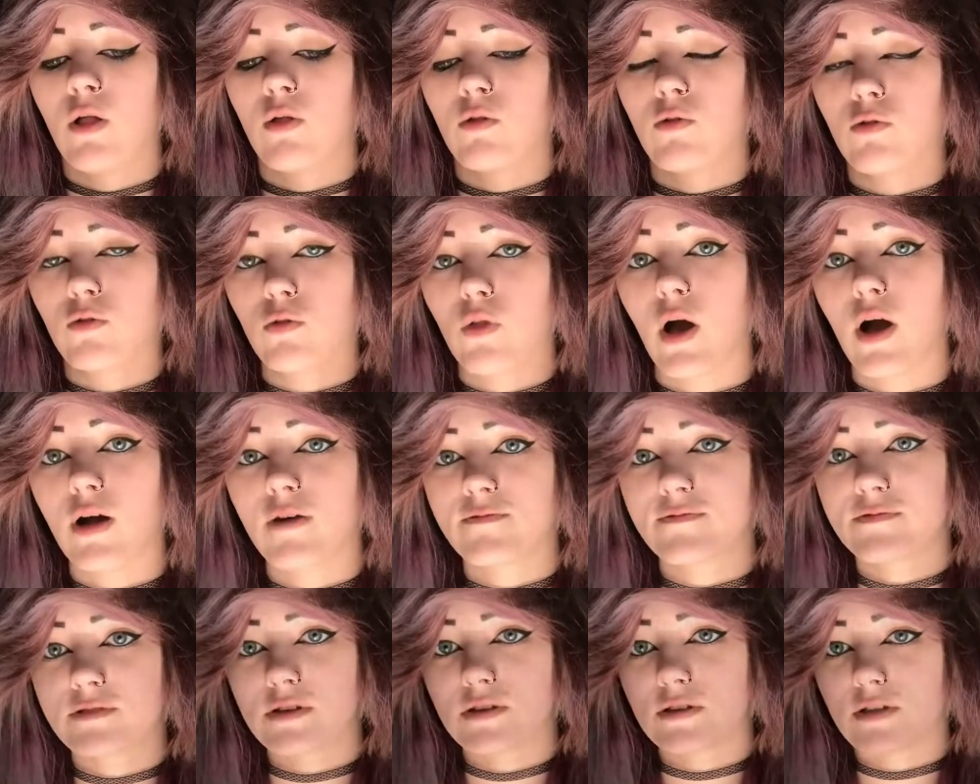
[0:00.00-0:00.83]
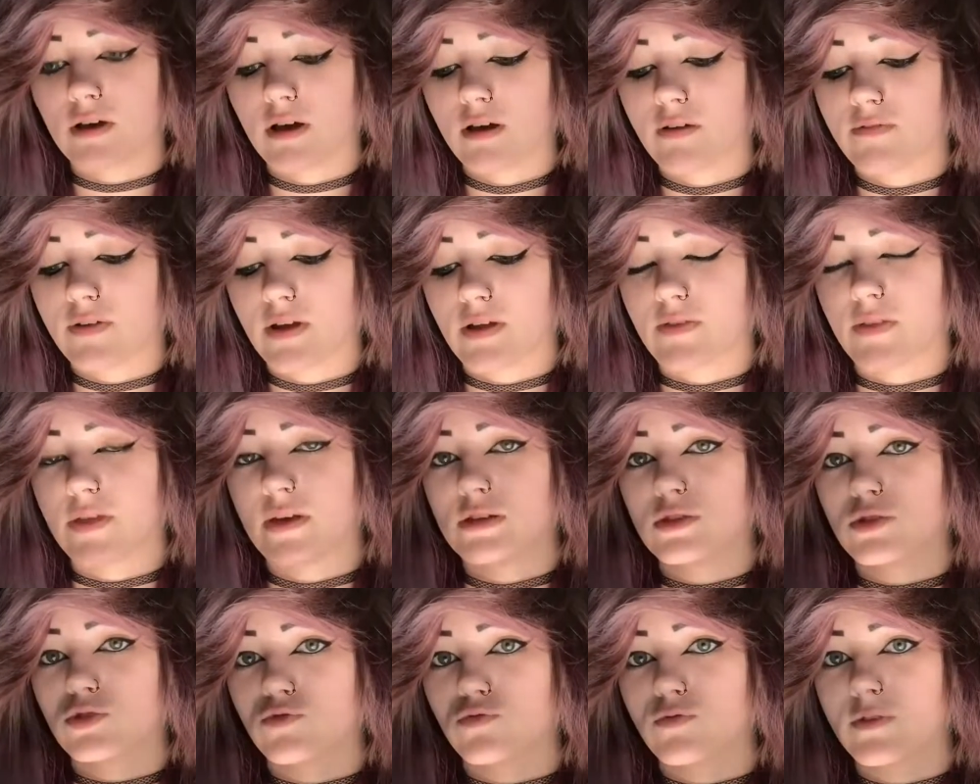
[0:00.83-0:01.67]
love to live in
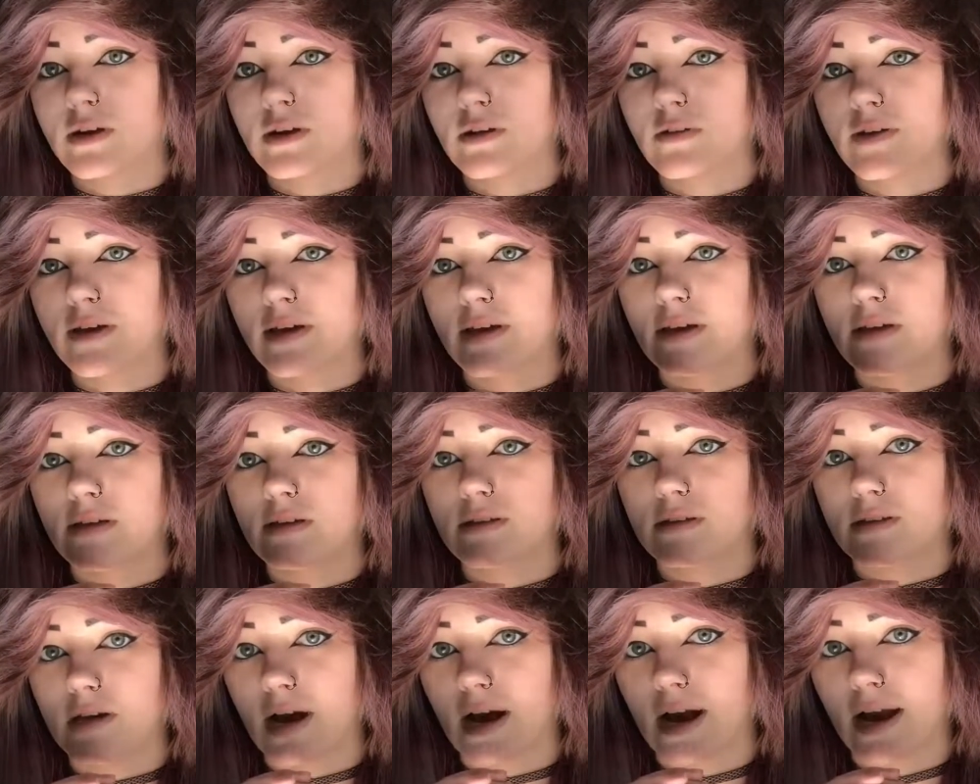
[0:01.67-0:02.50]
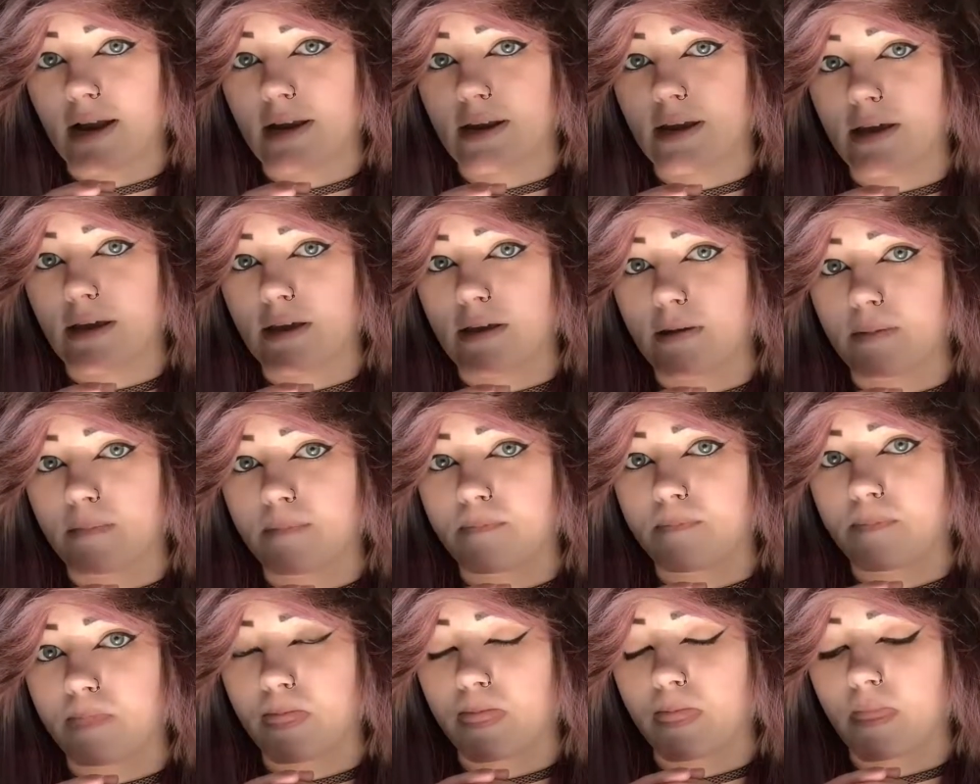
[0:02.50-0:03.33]
these really tiny
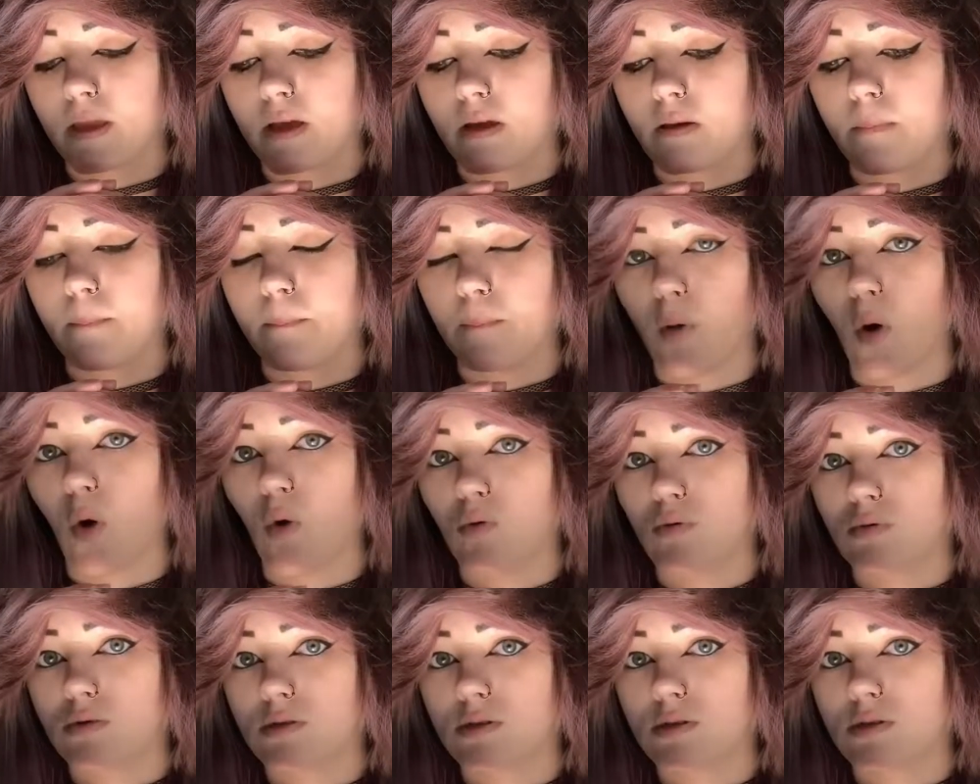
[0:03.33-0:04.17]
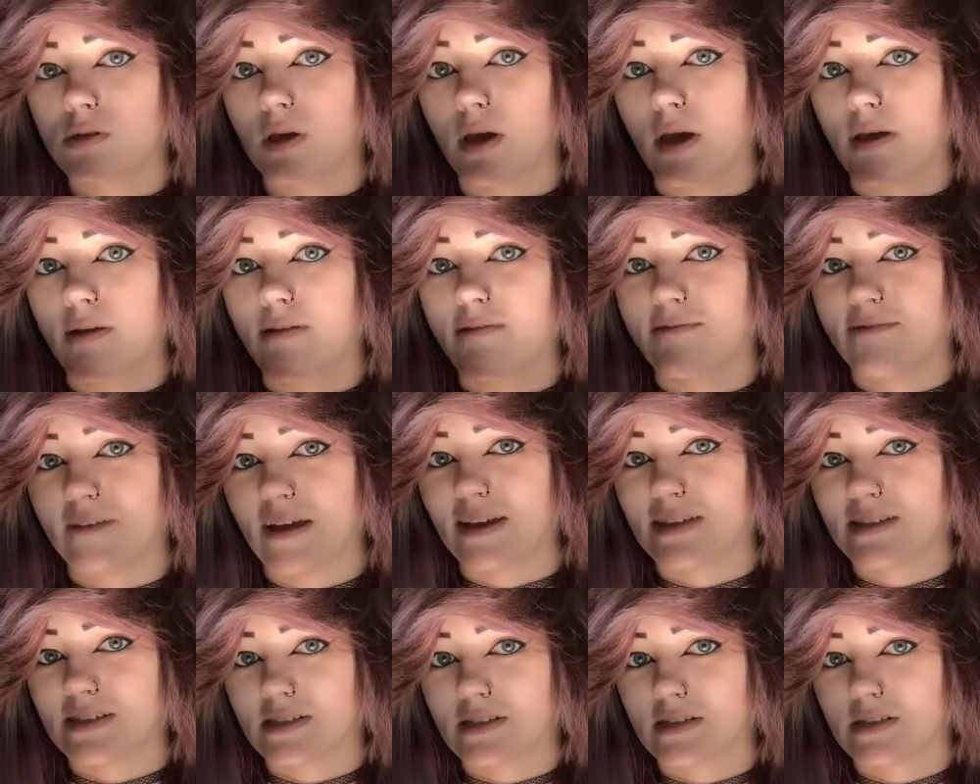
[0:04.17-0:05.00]
bowls and
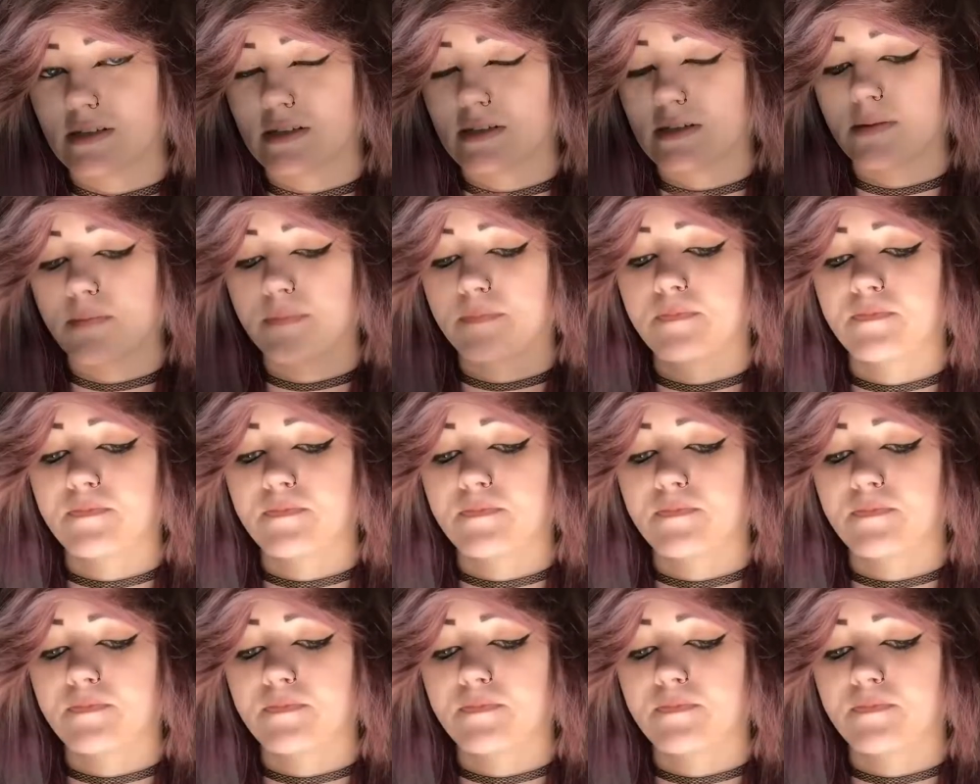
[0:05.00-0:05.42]
vases.